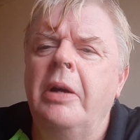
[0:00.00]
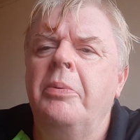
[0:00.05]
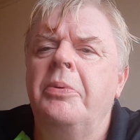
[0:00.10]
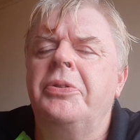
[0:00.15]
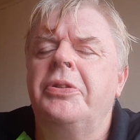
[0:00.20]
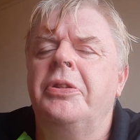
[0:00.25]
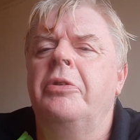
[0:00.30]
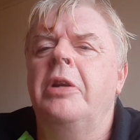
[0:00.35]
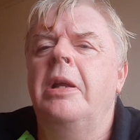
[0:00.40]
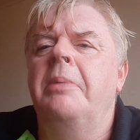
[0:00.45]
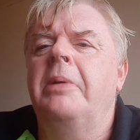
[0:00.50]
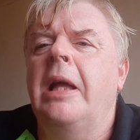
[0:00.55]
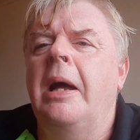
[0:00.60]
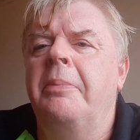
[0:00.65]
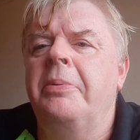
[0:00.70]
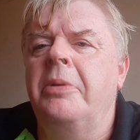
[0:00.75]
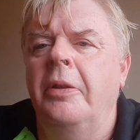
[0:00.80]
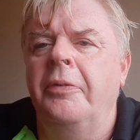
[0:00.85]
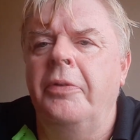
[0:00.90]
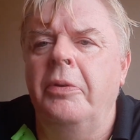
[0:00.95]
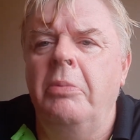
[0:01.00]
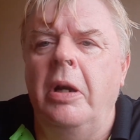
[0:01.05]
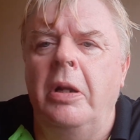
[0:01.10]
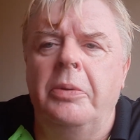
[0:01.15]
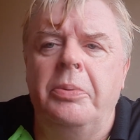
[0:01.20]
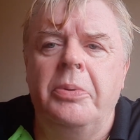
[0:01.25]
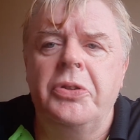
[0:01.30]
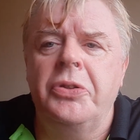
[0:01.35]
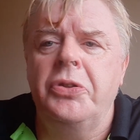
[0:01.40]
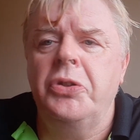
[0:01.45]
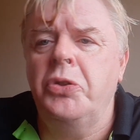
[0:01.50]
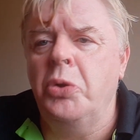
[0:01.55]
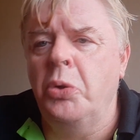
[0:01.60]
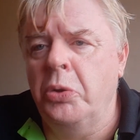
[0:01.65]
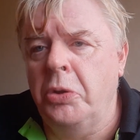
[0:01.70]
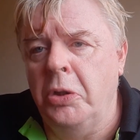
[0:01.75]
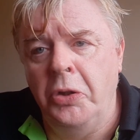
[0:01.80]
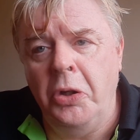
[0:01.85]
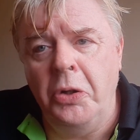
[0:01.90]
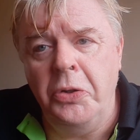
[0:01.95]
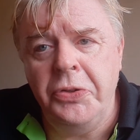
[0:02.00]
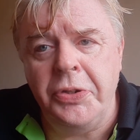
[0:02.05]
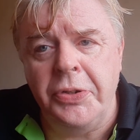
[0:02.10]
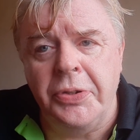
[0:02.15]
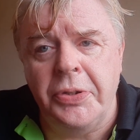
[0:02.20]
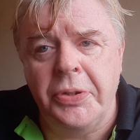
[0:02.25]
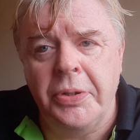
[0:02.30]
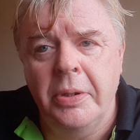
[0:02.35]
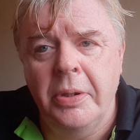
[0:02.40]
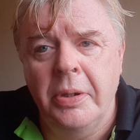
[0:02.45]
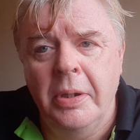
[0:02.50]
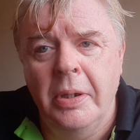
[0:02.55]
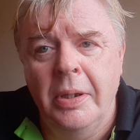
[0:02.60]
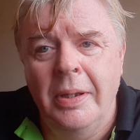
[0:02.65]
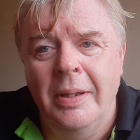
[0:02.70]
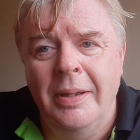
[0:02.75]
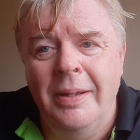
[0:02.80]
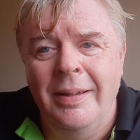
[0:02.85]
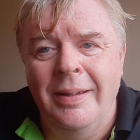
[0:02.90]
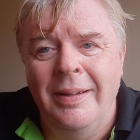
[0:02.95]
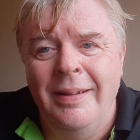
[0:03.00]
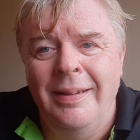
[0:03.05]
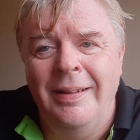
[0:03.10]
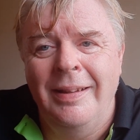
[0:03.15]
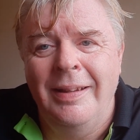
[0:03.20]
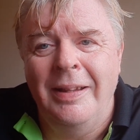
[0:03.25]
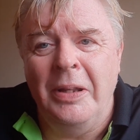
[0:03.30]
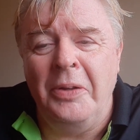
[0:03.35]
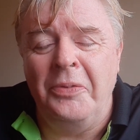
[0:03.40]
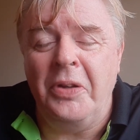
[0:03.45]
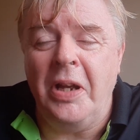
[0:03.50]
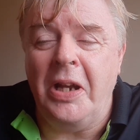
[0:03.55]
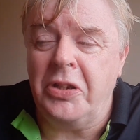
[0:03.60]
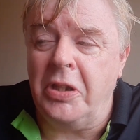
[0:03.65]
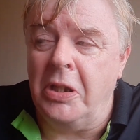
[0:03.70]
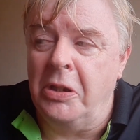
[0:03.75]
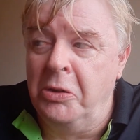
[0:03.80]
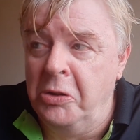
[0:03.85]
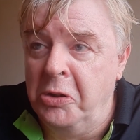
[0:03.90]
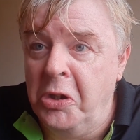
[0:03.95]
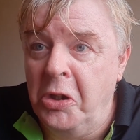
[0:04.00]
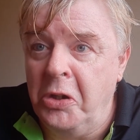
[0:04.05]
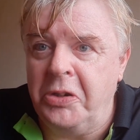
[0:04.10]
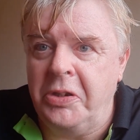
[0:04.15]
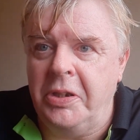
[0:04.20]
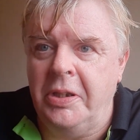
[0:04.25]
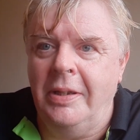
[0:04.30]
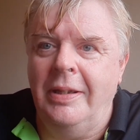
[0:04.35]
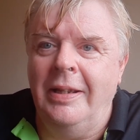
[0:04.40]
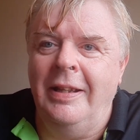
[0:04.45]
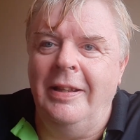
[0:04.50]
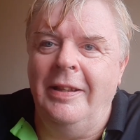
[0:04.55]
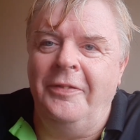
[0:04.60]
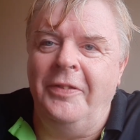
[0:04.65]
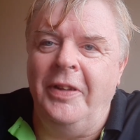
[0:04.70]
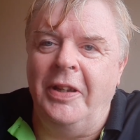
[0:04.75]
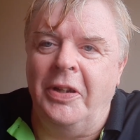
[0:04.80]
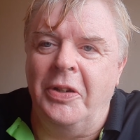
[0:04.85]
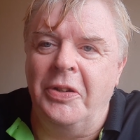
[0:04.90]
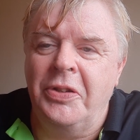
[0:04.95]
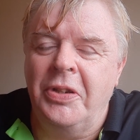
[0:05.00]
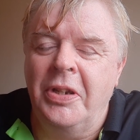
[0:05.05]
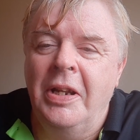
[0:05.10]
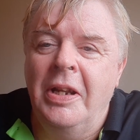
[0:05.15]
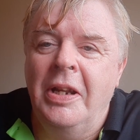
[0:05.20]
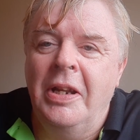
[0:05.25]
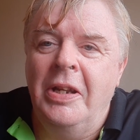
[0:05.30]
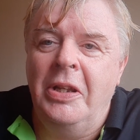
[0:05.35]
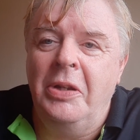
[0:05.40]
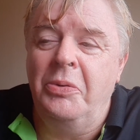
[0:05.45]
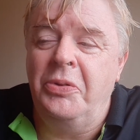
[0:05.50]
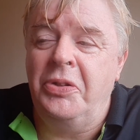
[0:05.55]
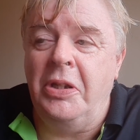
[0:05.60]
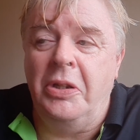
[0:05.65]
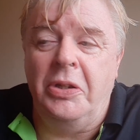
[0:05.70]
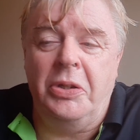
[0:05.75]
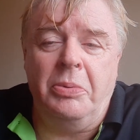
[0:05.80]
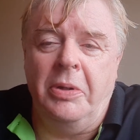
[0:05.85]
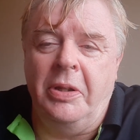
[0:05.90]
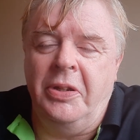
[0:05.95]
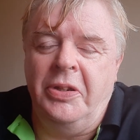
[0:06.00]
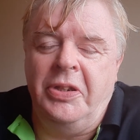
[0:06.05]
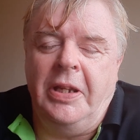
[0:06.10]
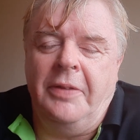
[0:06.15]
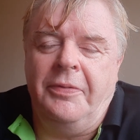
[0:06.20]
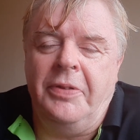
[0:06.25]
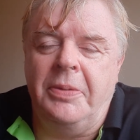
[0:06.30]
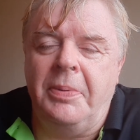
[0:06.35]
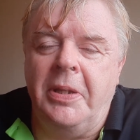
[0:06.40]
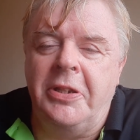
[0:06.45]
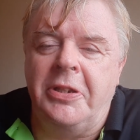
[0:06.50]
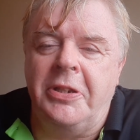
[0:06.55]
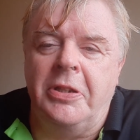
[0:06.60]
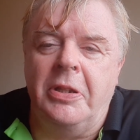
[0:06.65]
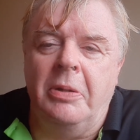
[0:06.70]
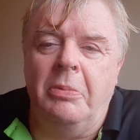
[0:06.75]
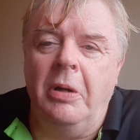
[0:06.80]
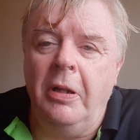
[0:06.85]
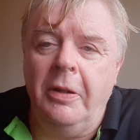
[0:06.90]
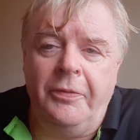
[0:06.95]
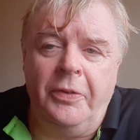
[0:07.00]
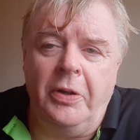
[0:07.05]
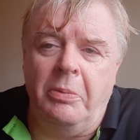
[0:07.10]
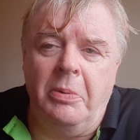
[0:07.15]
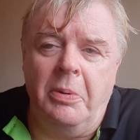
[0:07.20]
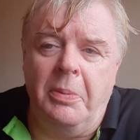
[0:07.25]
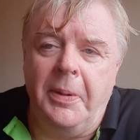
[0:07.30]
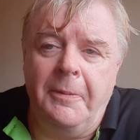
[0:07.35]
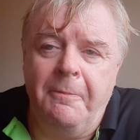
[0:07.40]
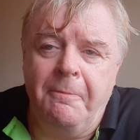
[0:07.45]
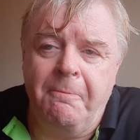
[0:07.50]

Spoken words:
was the rape capital of the world, which is total nonsense. If you actually looked at the figures, you'll see it's one of the safest places in the world for a woman.